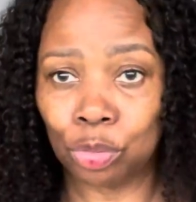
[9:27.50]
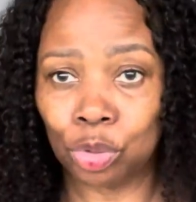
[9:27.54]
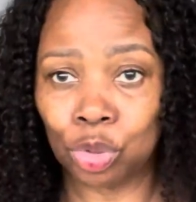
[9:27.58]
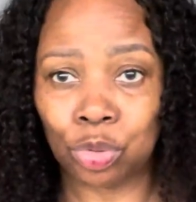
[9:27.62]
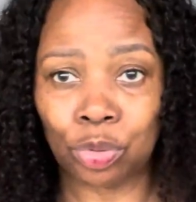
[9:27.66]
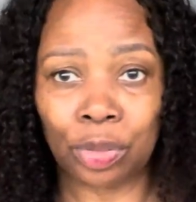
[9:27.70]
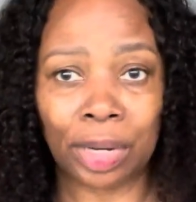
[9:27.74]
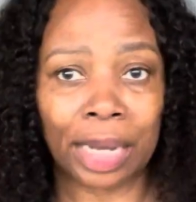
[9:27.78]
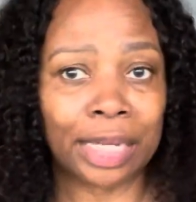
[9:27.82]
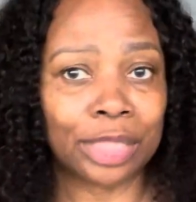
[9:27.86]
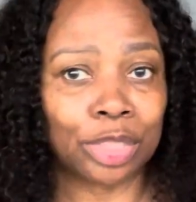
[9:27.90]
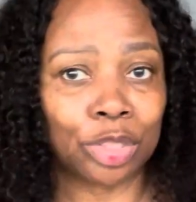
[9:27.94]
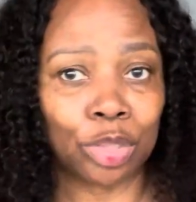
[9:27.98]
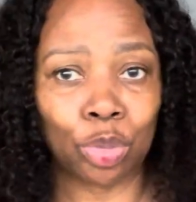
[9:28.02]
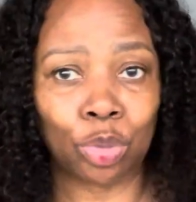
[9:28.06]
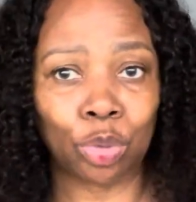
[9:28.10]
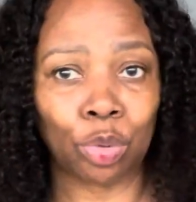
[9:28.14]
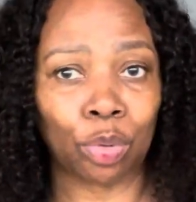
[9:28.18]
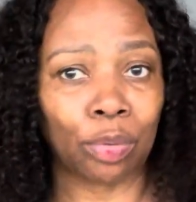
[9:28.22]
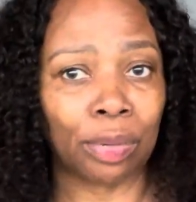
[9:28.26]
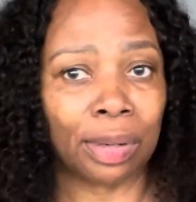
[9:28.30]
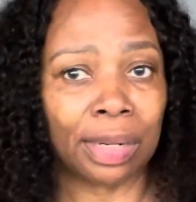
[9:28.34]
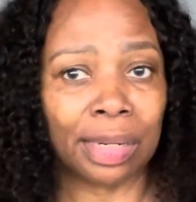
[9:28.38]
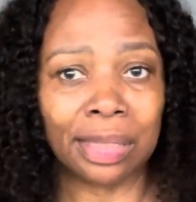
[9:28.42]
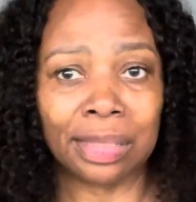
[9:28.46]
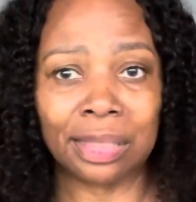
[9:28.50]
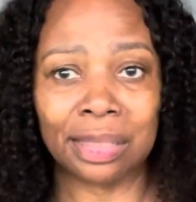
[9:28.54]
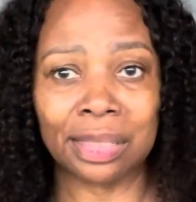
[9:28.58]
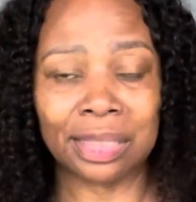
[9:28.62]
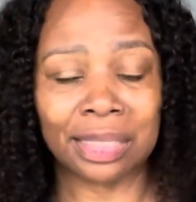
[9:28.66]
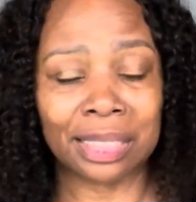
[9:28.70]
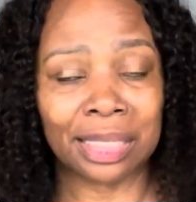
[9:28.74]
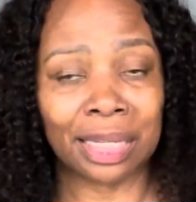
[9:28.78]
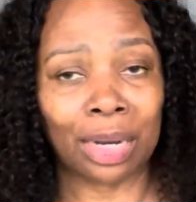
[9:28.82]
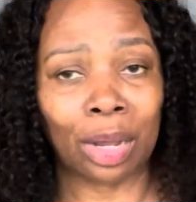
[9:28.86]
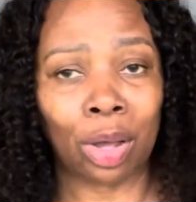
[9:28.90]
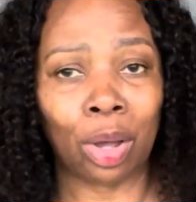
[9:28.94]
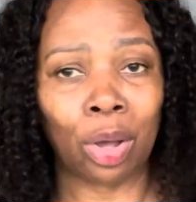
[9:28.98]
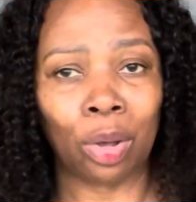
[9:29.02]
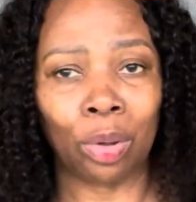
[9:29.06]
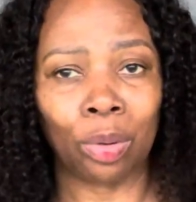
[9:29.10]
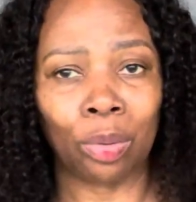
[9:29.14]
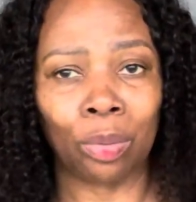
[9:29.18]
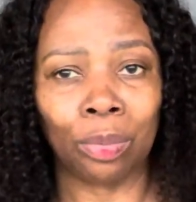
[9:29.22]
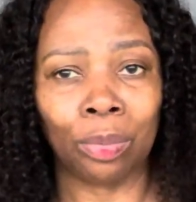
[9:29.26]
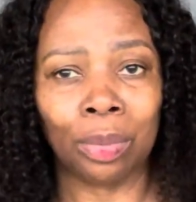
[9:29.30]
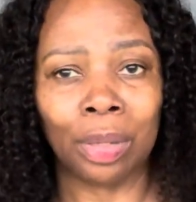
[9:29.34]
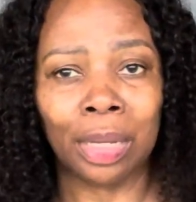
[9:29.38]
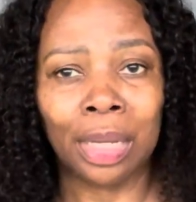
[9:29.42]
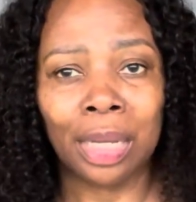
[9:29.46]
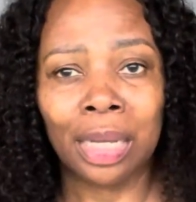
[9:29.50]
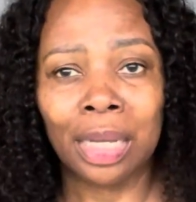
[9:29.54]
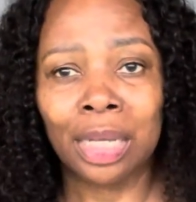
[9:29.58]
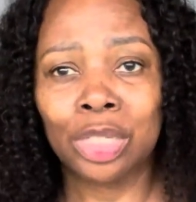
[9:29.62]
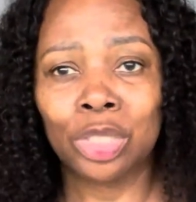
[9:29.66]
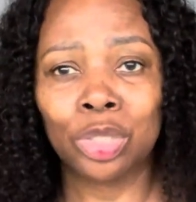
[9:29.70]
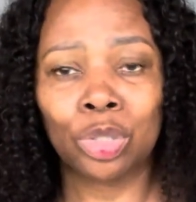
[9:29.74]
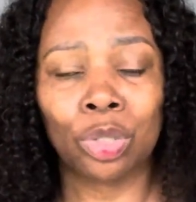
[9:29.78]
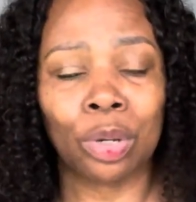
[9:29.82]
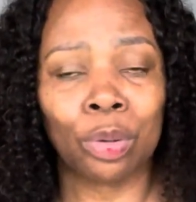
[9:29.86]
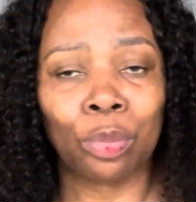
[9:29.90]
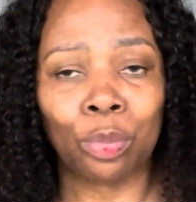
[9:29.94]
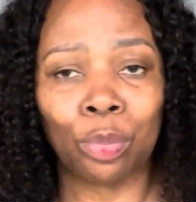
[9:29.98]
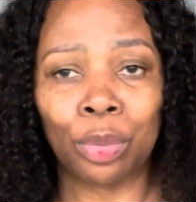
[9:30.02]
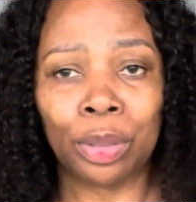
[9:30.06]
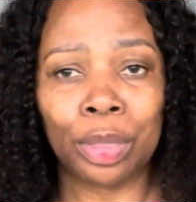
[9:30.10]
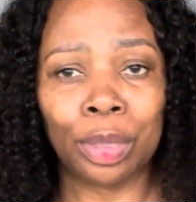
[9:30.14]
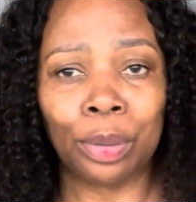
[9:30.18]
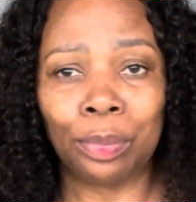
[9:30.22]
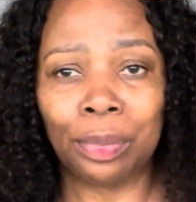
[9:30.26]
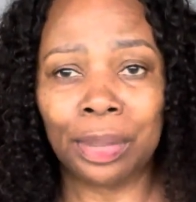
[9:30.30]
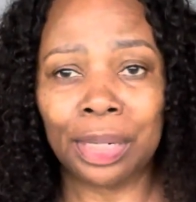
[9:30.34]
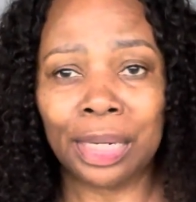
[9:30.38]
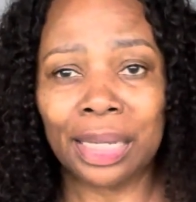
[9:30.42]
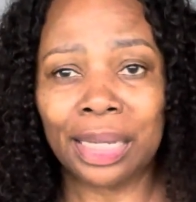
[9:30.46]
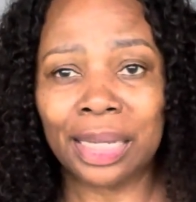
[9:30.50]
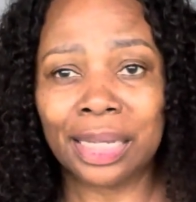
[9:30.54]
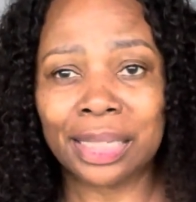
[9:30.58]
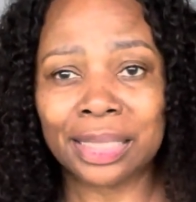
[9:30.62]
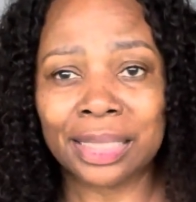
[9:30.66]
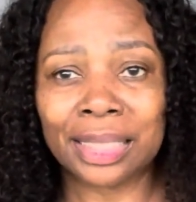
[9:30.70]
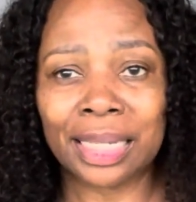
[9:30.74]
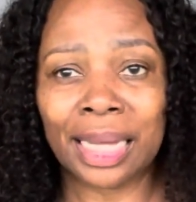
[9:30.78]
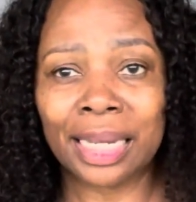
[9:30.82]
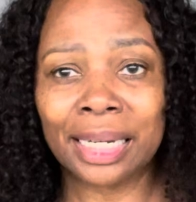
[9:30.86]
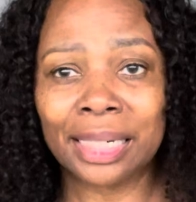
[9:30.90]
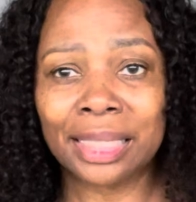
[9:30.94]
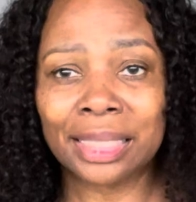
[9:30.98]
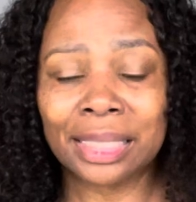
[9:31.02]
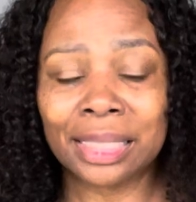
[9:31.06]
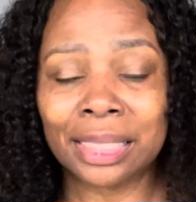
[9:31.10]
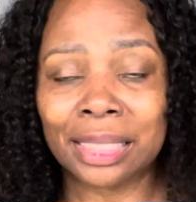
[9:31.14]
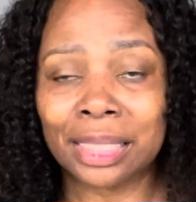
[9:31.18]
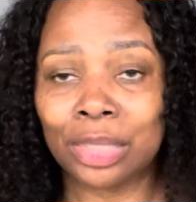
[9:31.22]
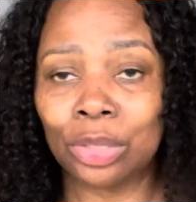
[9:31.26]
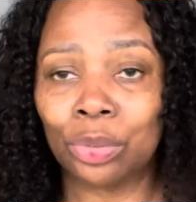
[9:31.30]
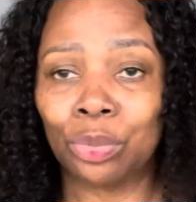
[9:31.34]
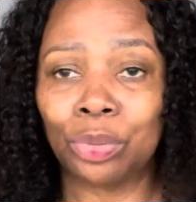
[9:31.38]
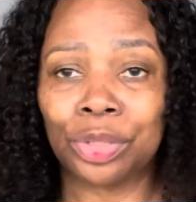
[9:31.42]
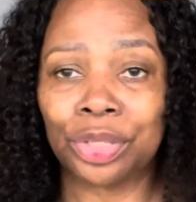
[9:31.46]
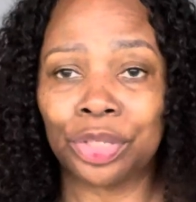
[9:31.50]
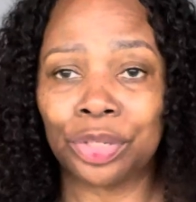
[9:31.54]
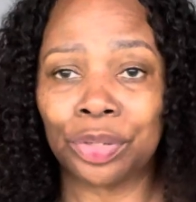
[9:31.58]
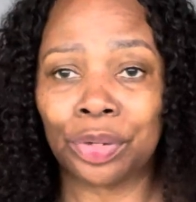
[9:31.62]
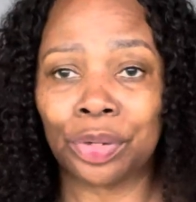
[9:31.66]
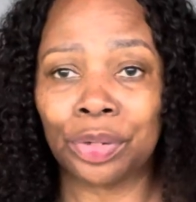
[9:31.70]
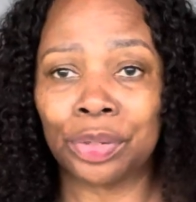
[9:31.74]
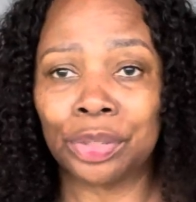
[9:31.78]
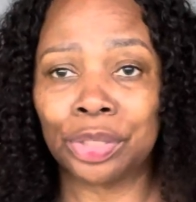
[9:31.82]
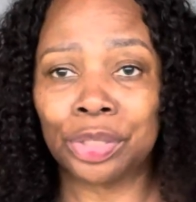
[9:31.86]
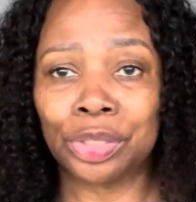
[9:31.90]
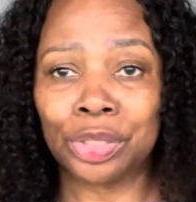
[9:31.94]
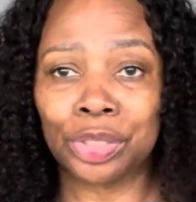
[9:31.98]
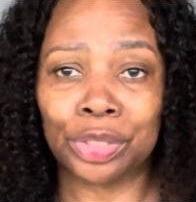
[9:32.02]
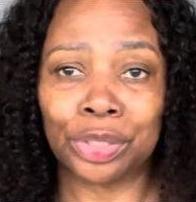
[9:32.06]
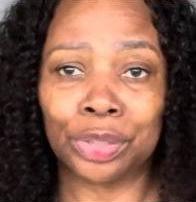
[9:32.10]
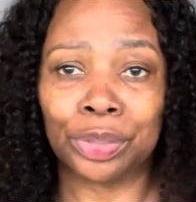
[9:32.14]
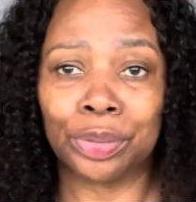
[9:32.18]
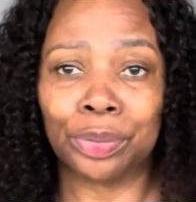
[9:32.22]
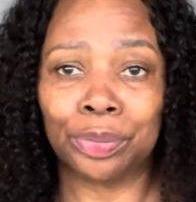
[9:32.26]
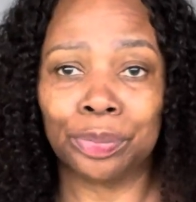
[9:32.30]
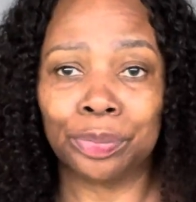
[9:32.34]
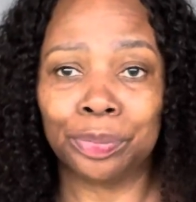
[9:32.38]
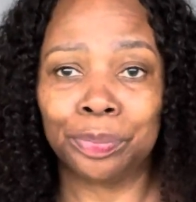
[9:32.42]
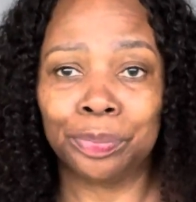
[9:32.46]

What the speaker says: tried to grow onions at all. So I'm really excited to see what they're gonna do.